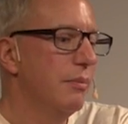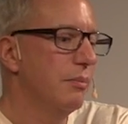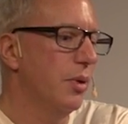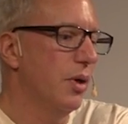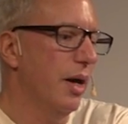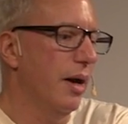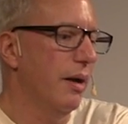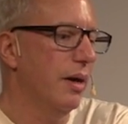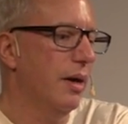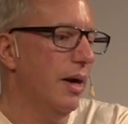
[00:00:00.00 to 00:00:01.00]
but
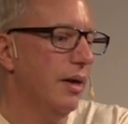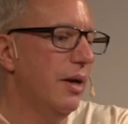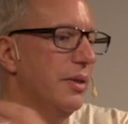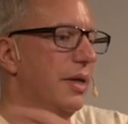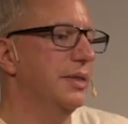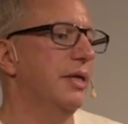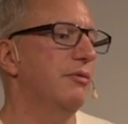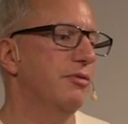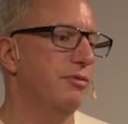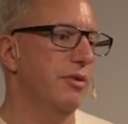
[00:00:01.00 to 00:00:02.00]
I like the idea
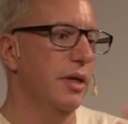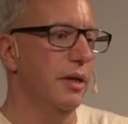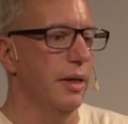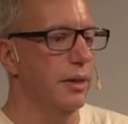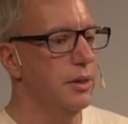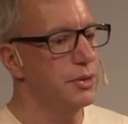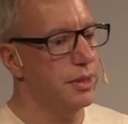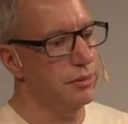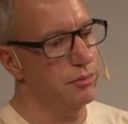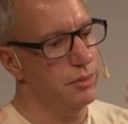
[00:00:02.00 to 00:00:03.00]
of a feeling,
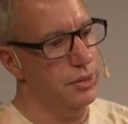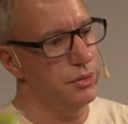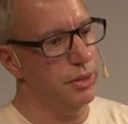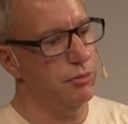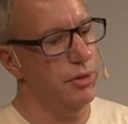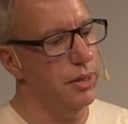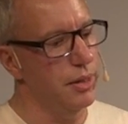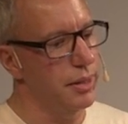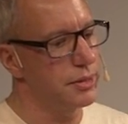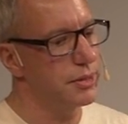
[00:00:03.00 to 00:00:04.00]
using
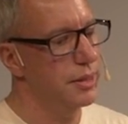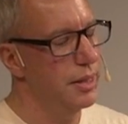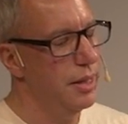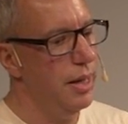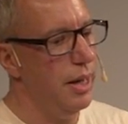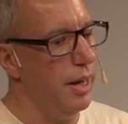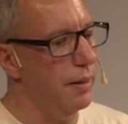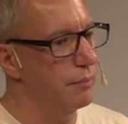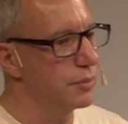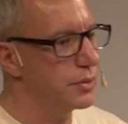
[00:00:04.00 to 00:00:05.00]
feelings.
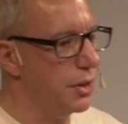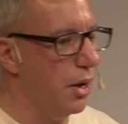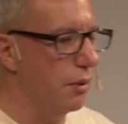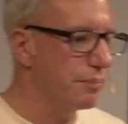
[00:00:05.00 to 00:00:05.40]
So